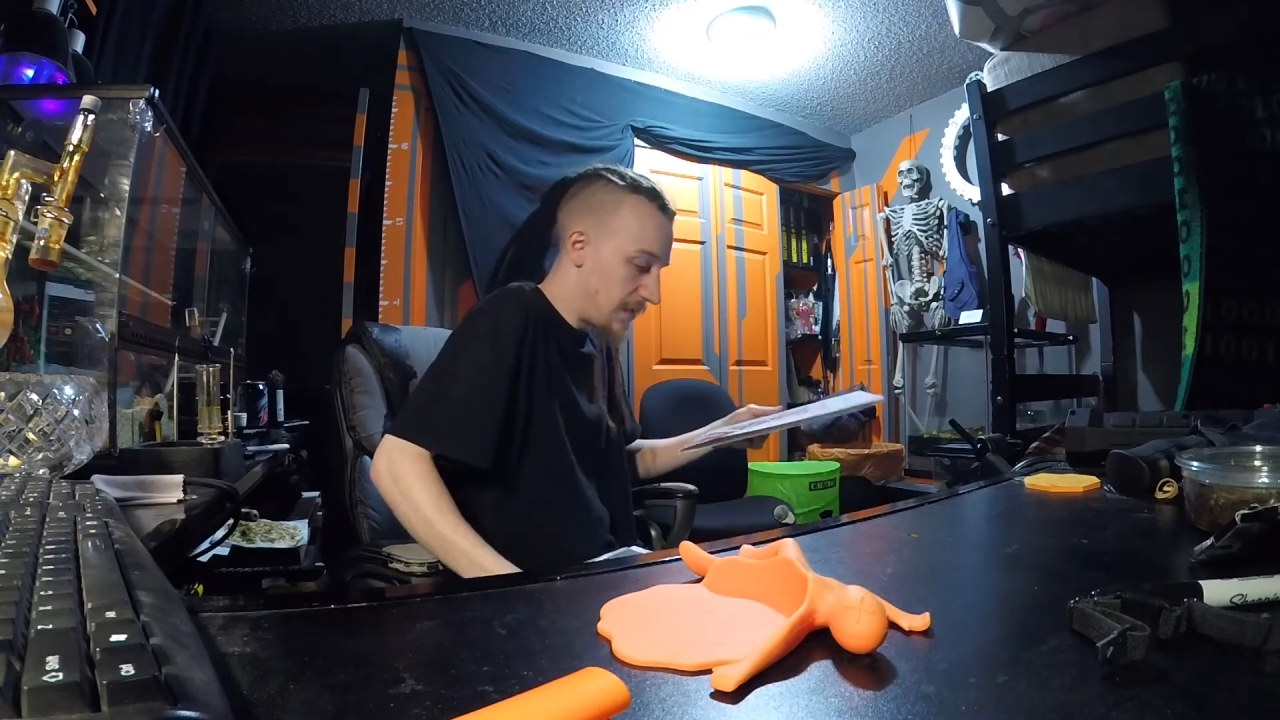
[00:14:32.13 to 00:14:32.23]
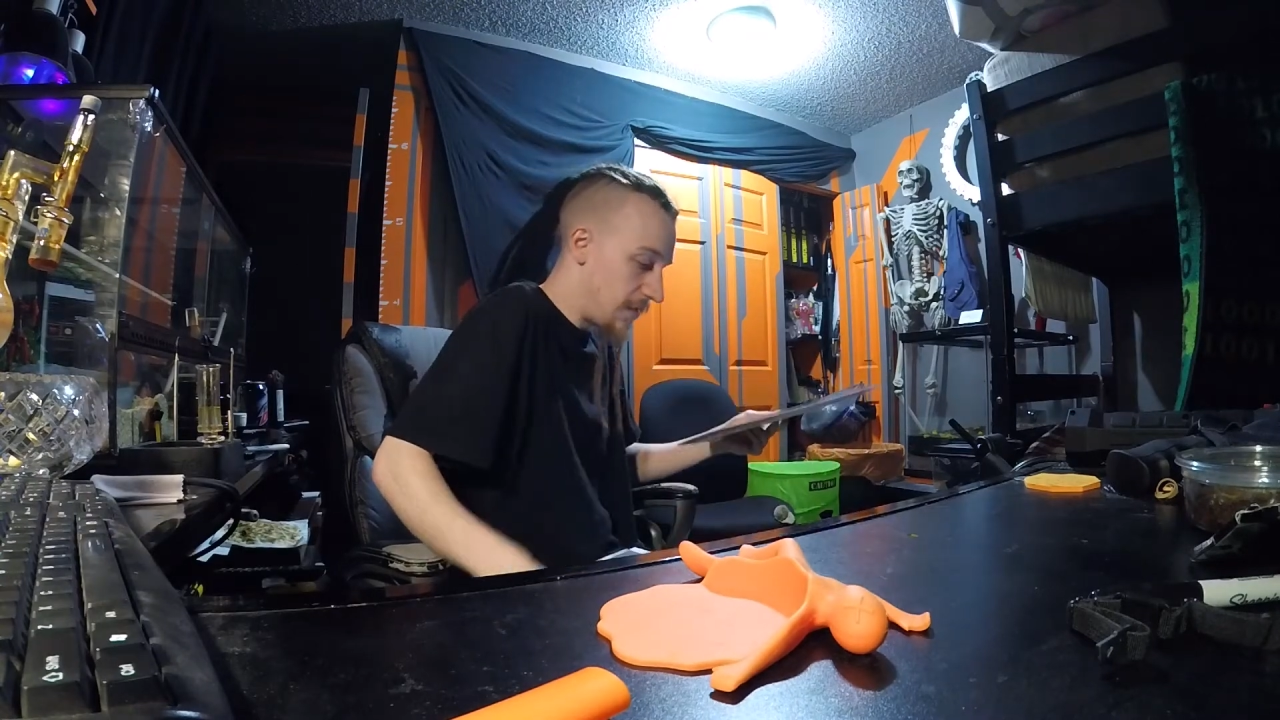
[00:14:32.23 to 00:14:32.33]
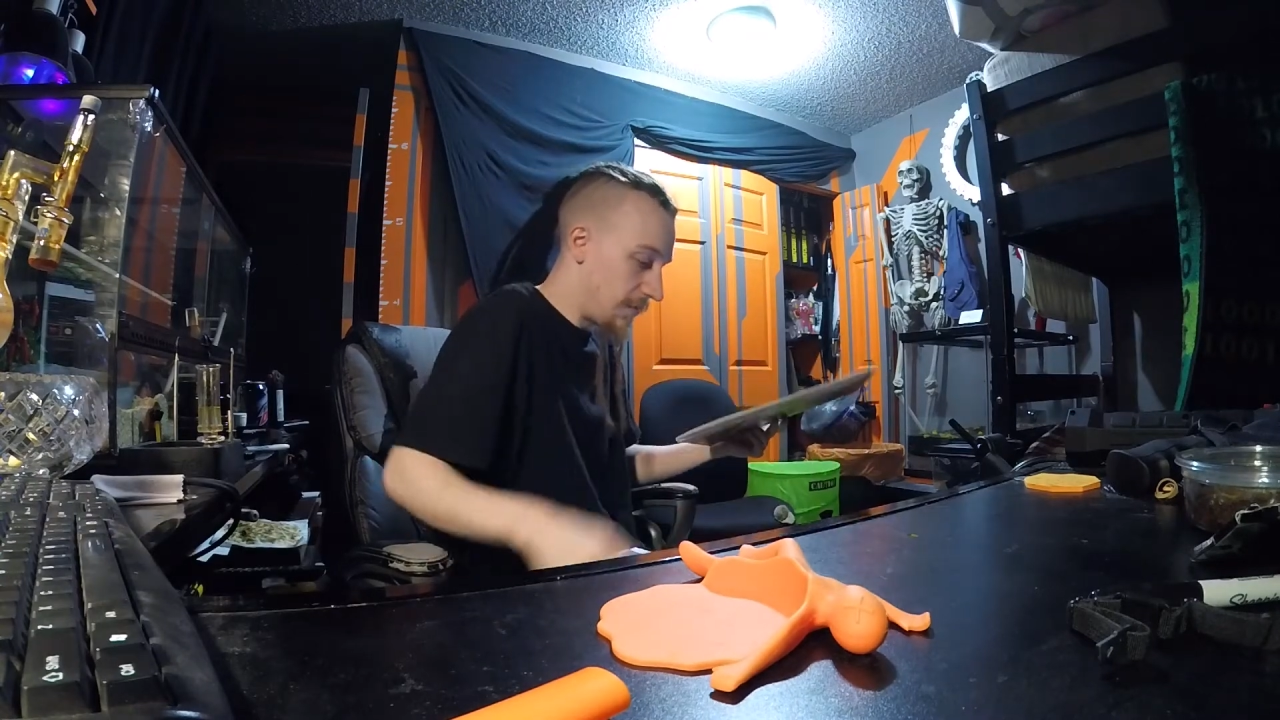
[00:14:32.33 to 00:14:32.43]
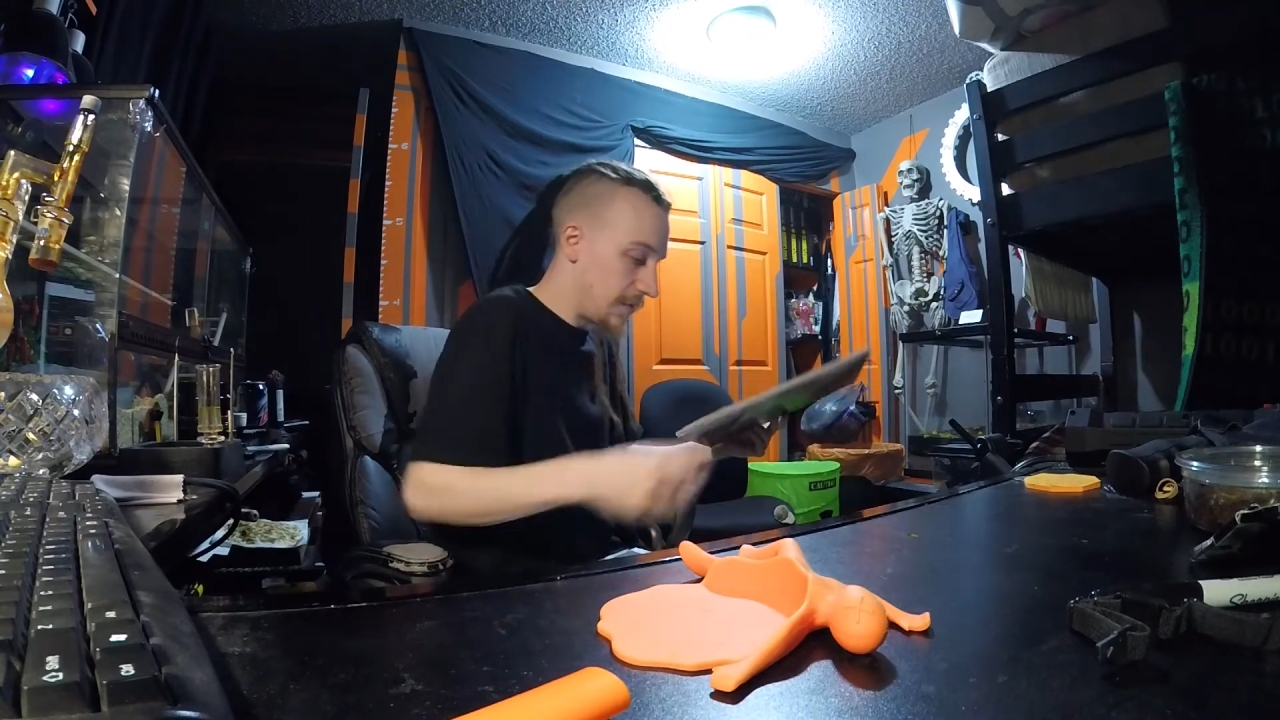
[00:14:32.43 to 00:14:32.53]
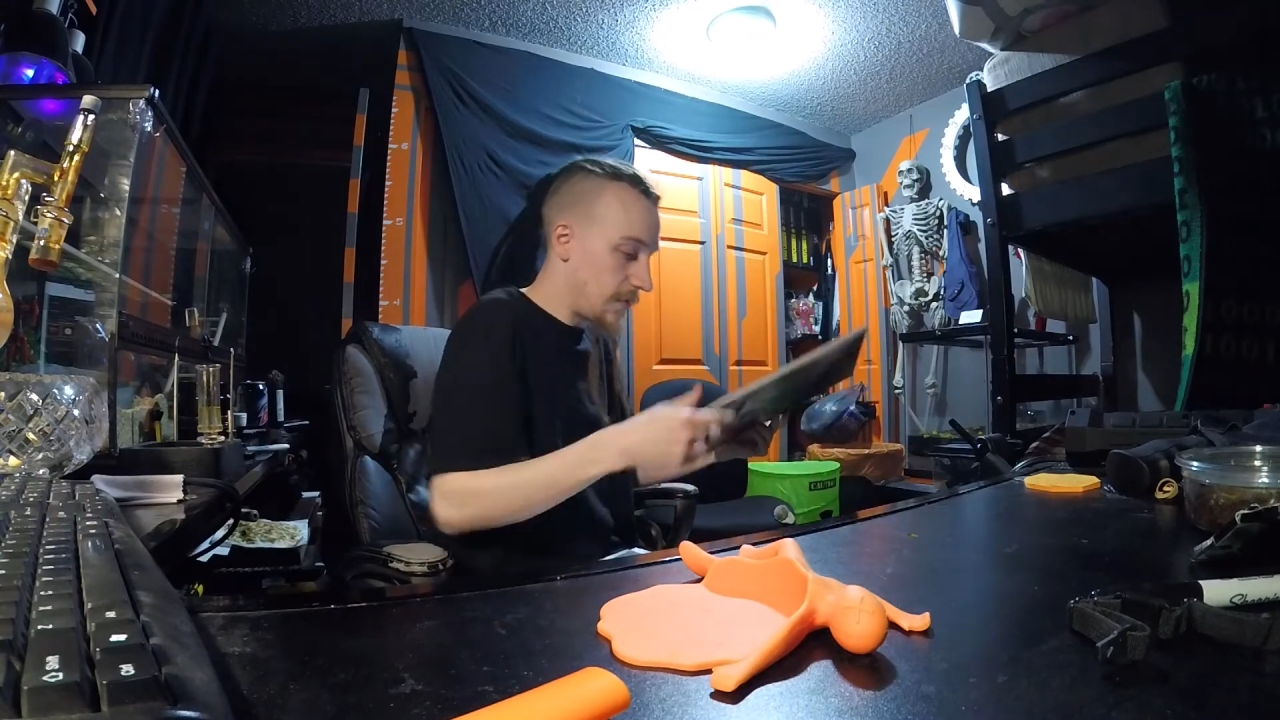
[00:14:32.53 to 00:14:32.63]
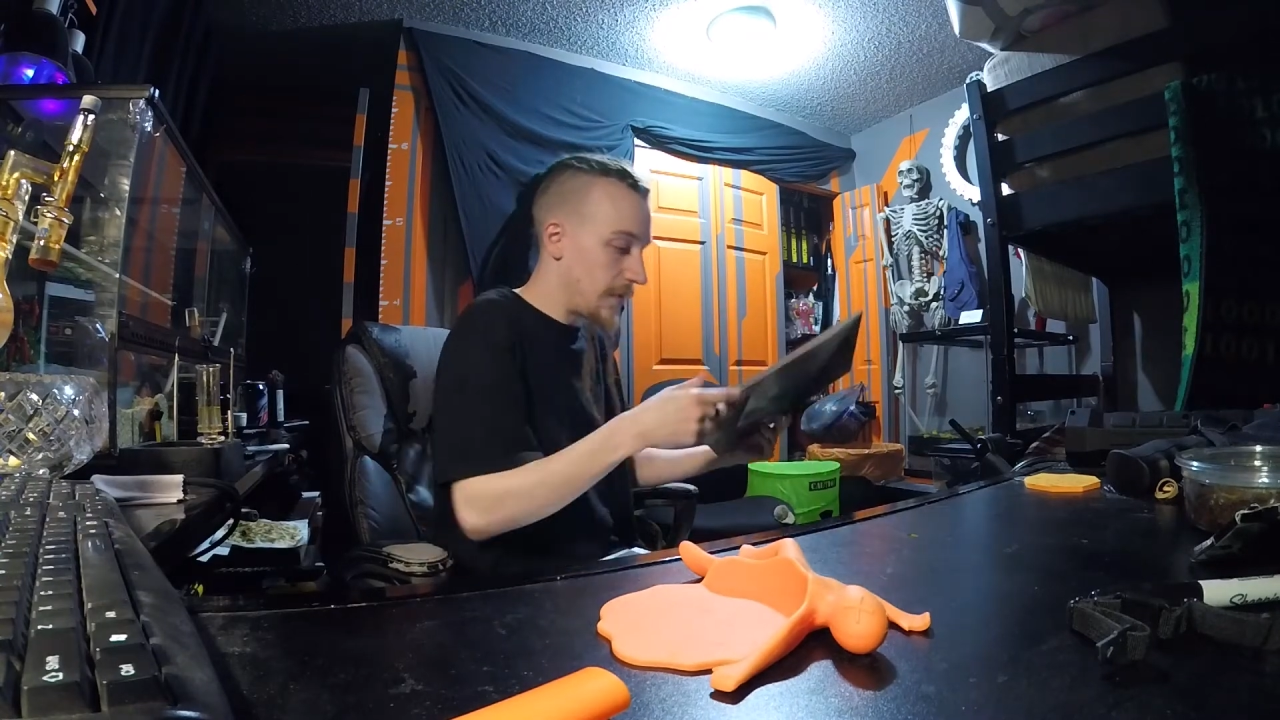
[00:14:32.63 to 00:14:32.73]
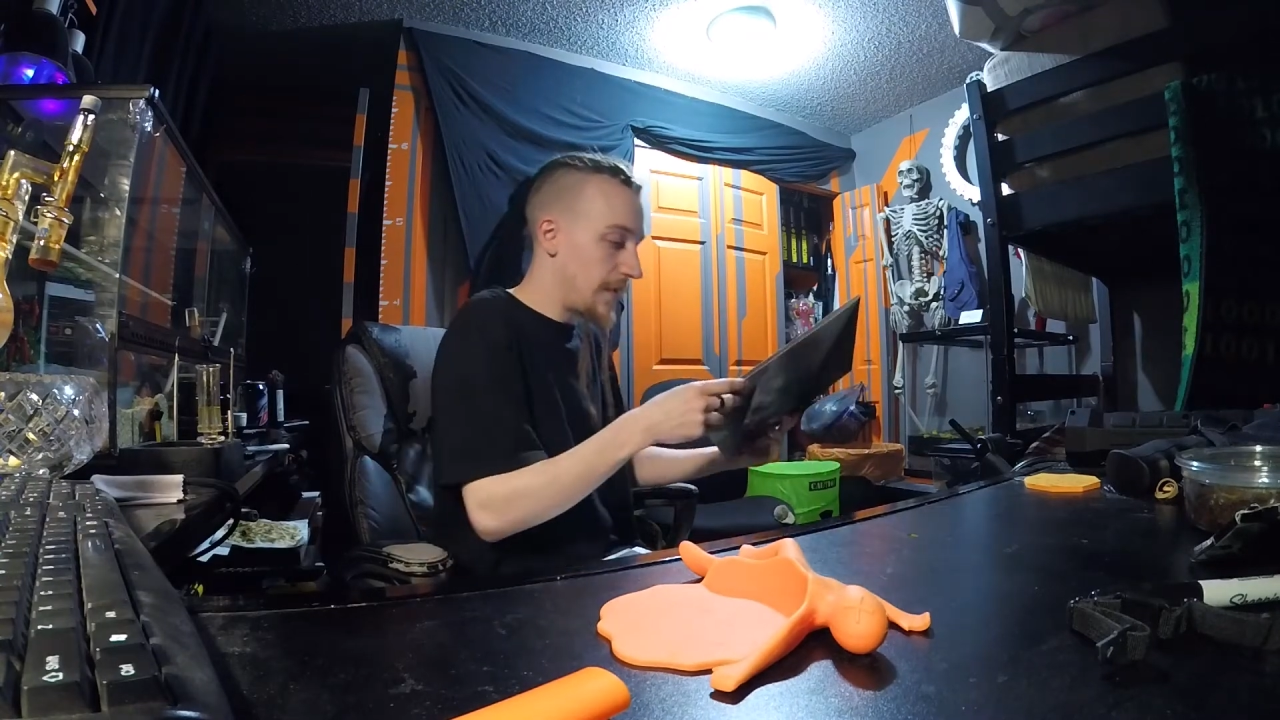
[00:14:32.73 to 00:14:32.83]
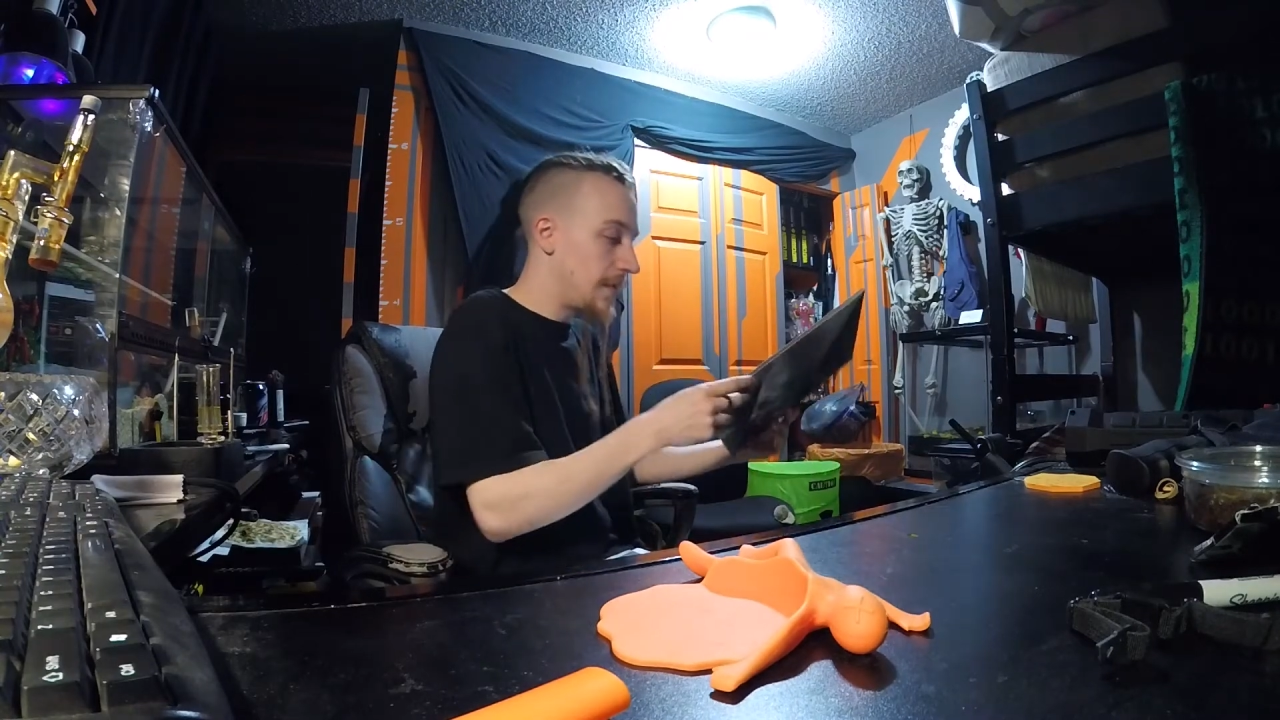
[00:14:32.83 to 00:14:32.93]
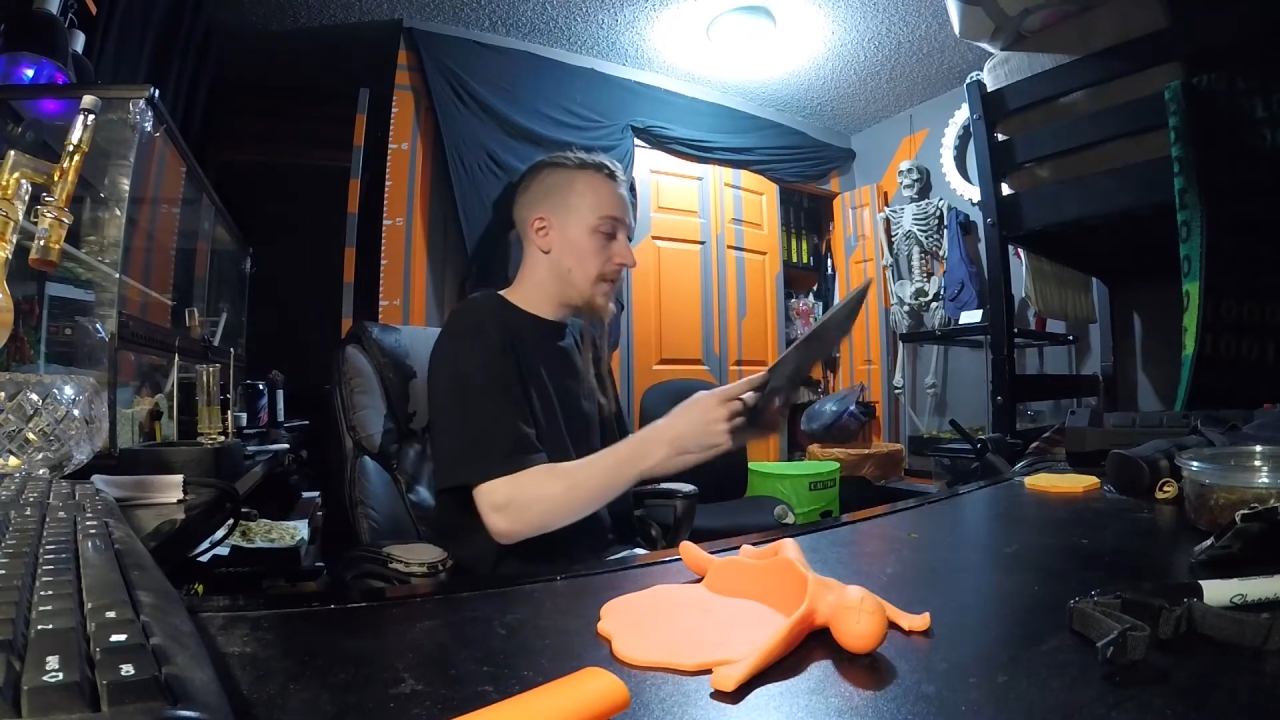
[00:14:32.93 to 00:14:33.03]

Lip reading: out real quick.